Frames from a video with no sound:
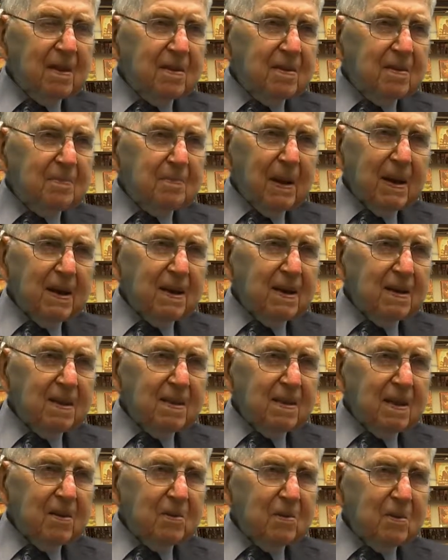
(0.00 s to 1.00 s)
spending
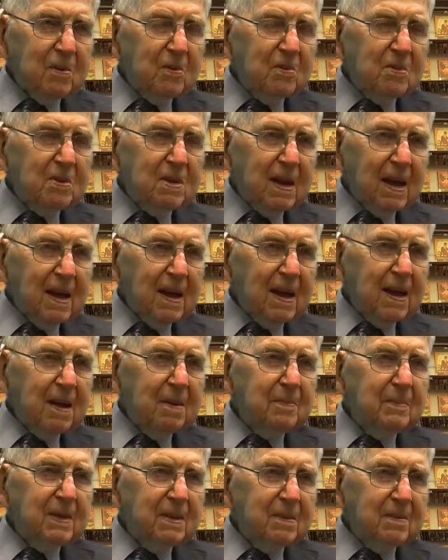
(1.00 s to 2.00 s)
their own
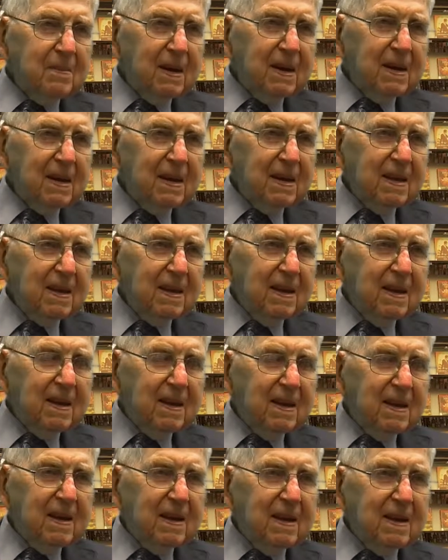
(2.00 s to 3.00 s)
time and money
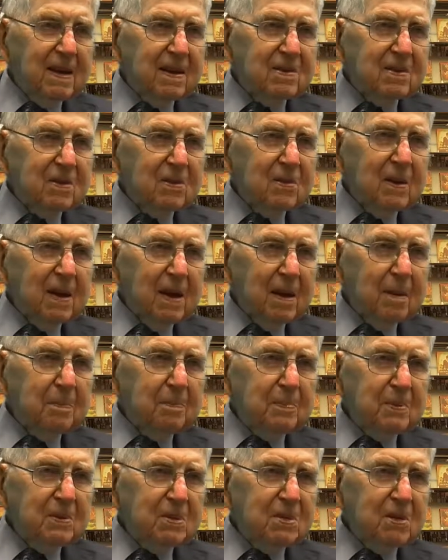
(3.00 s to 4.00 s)
to help
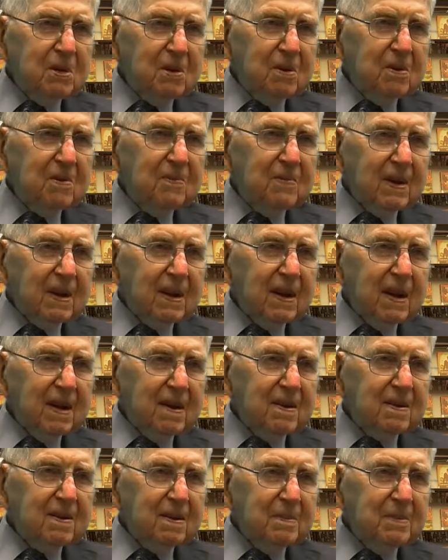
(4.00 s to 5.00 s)
preserve the kind
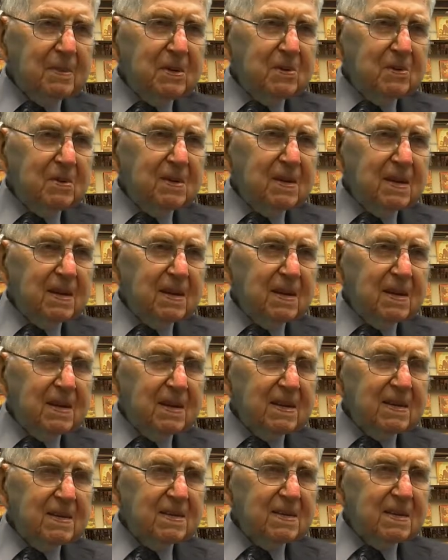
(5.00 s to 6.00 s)
of community it
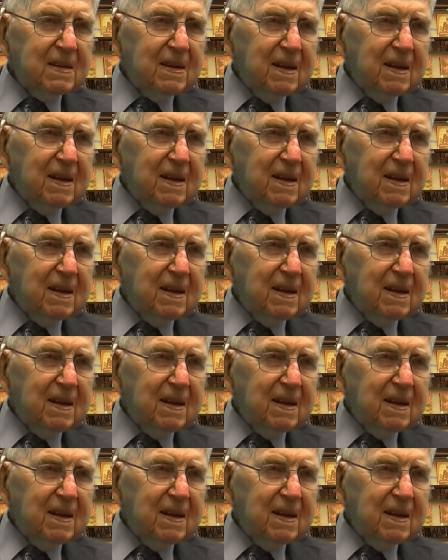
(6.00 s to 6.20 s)
is.